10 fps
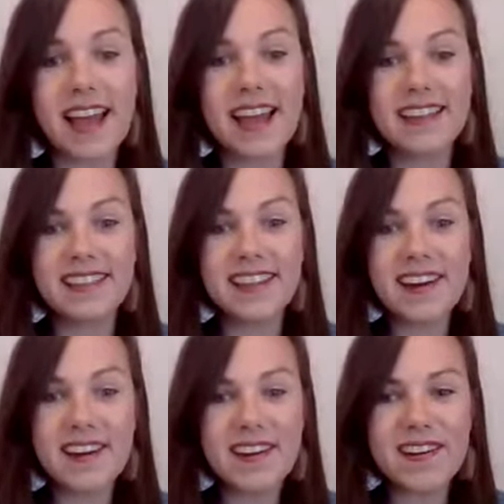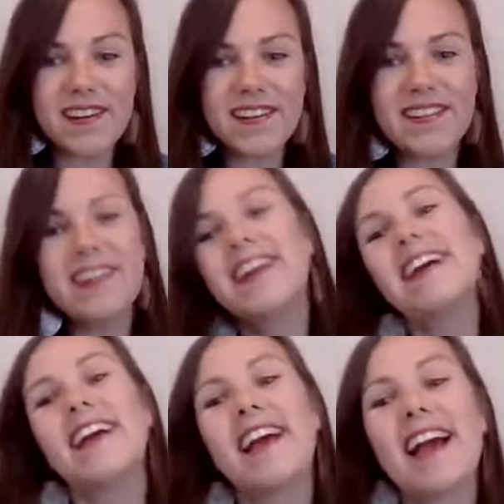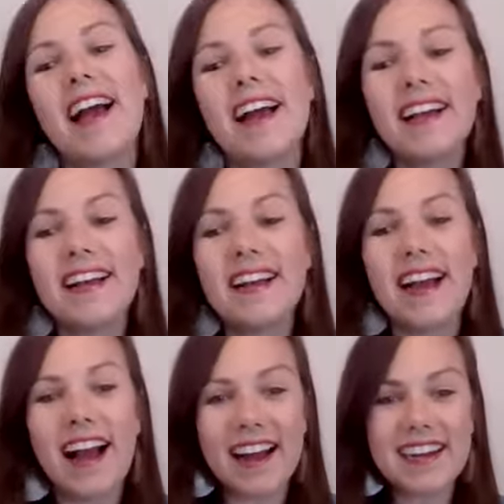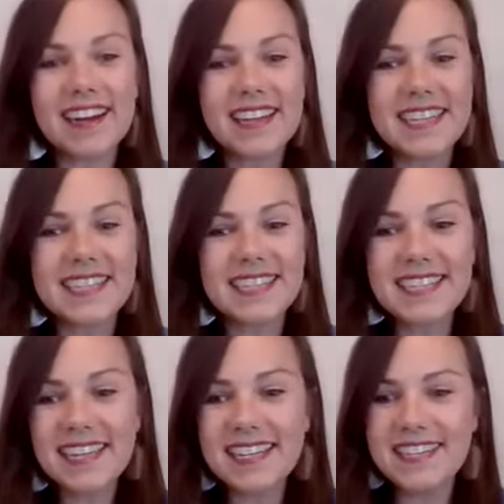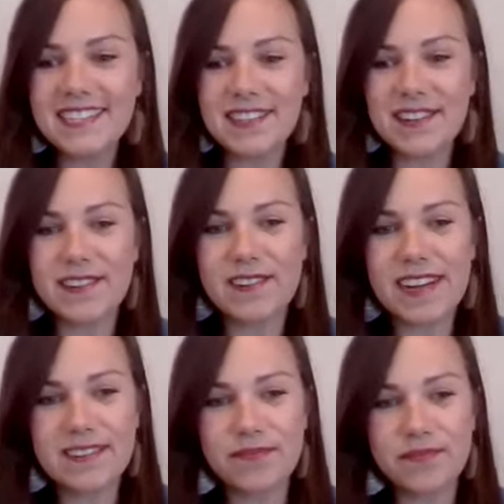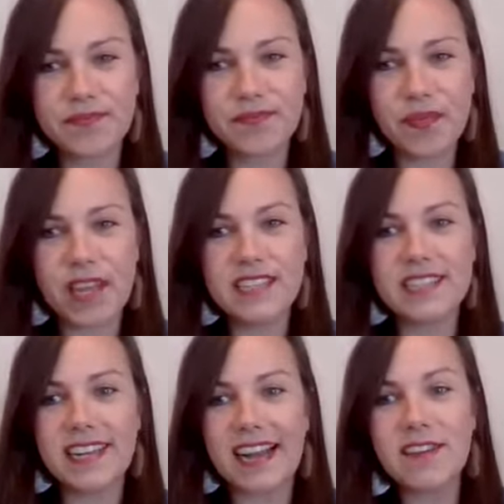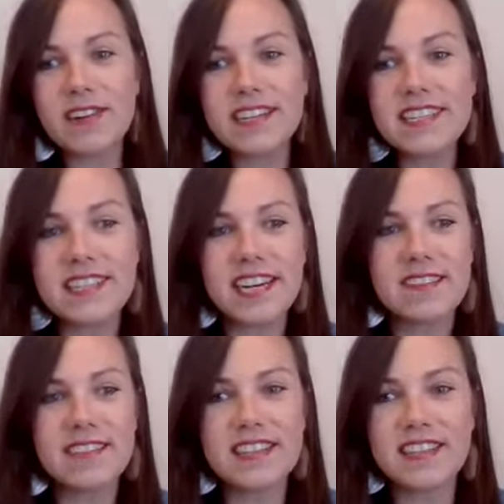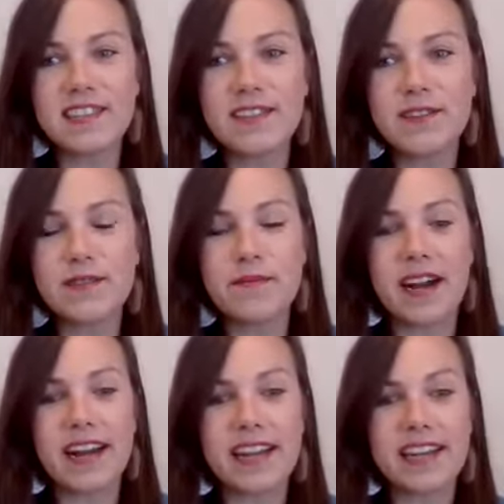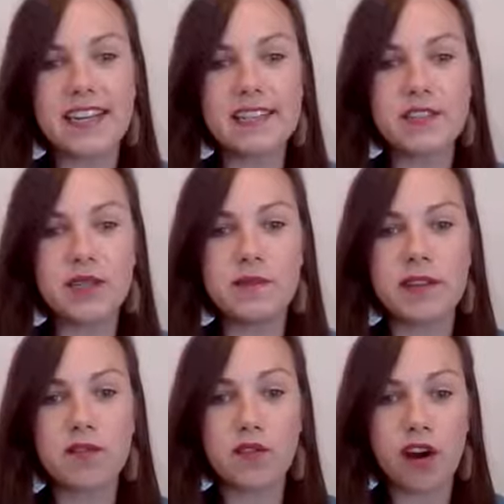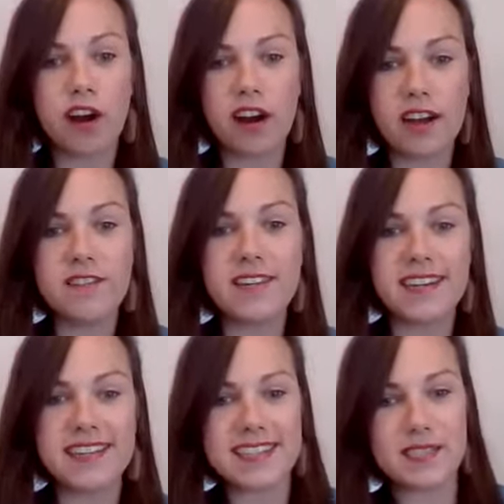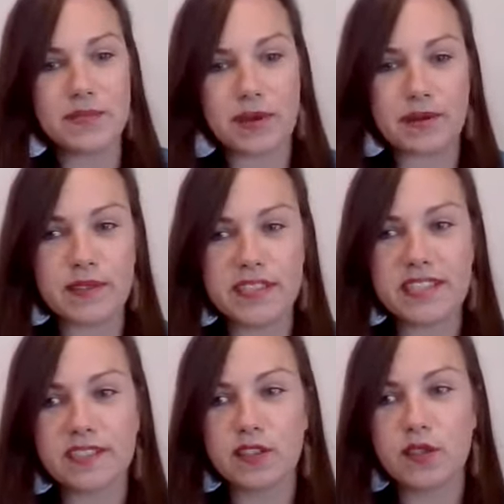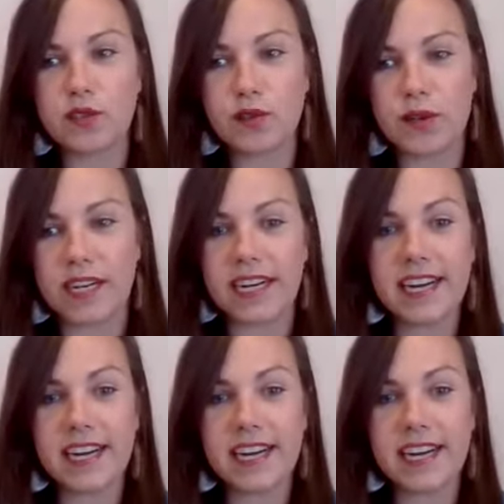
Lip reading: Hello. Hi, guys. So, today I want to share with you my extremely raw and very exposed story.